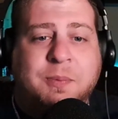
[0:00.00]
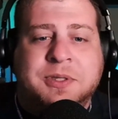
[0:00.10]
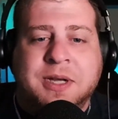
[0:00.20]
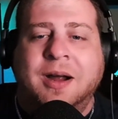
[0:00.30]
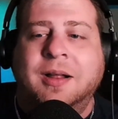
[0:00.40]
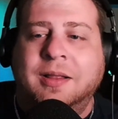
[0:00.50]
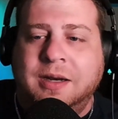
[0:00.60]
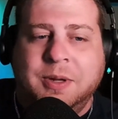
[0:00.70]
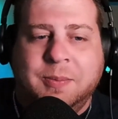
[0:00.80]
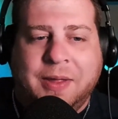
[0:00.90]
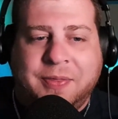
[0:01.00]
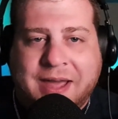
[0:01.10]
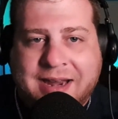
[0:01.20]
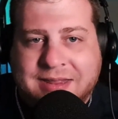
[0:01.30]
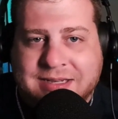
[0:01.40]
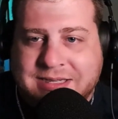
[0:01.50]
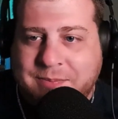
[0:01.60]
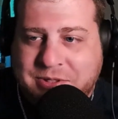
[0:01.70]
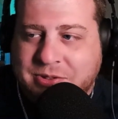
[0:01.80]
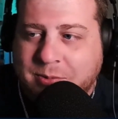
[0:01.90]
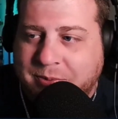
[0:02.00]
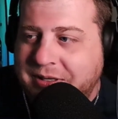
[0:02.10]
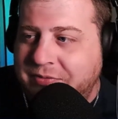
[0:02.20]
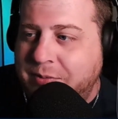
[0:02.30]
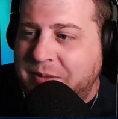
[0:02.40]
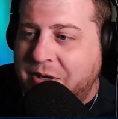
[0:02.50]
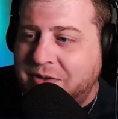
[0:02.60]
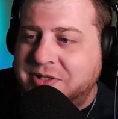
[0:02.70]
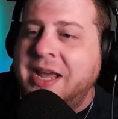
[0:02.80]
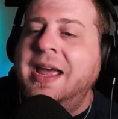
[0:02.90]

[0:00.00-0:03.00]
We'll talk a little bit about that in this episode of Bleav In Mariners,